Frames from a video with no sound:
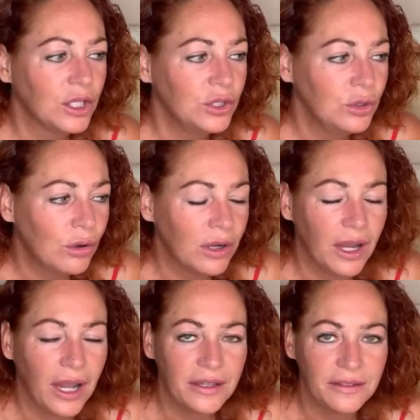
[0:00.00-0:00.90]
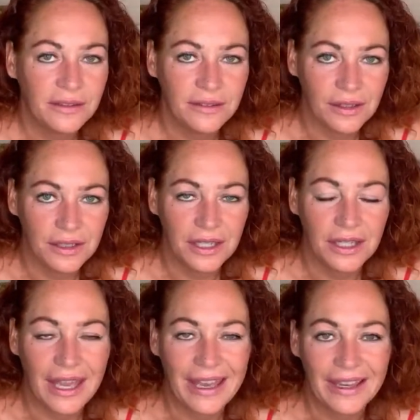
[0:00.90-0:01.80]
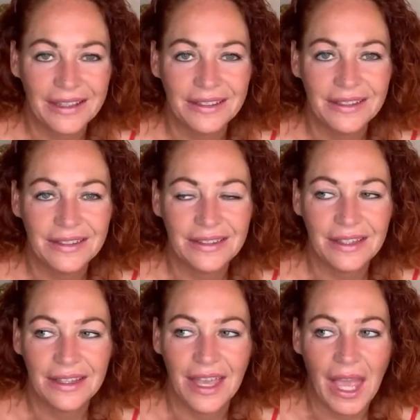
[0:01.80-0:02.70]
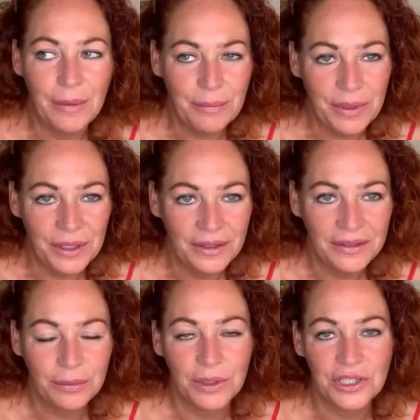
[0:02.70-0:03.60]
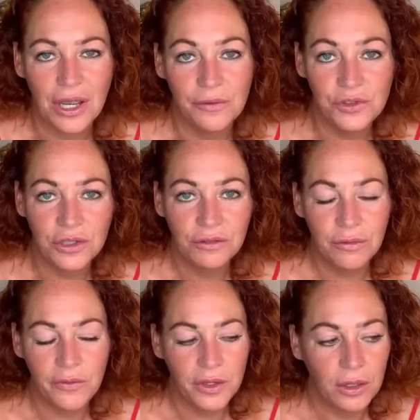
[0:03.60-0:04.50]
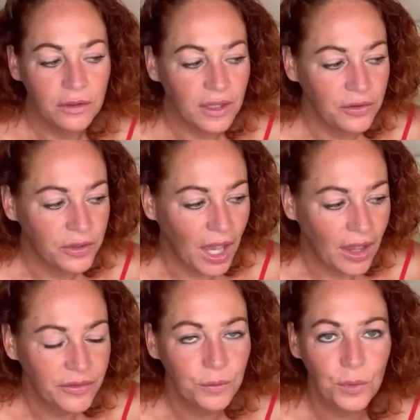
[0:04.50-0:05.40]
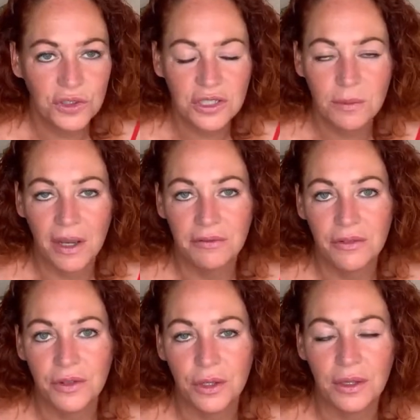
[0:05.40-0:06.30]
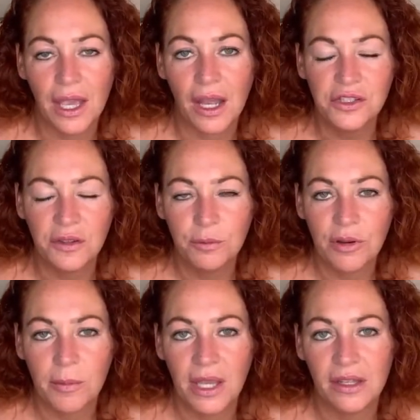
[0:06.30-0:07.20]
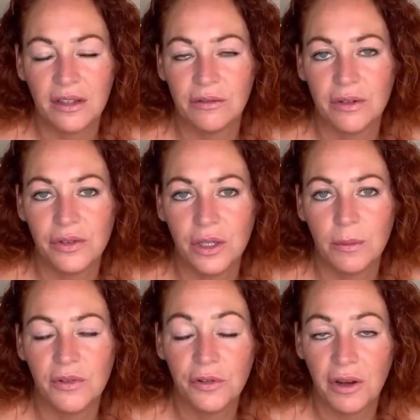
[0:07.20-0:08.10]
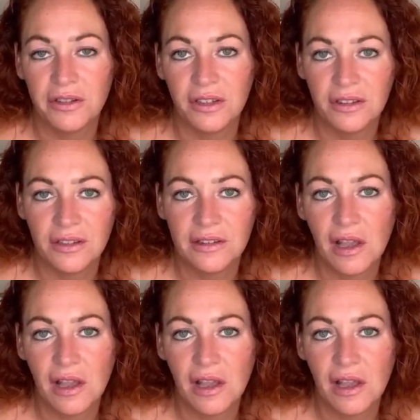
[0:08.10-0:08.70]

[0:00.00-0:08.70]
not as stunning as Embers, which I've just reviewed. If you haven't watched my review yet, I just premiered a review before I did this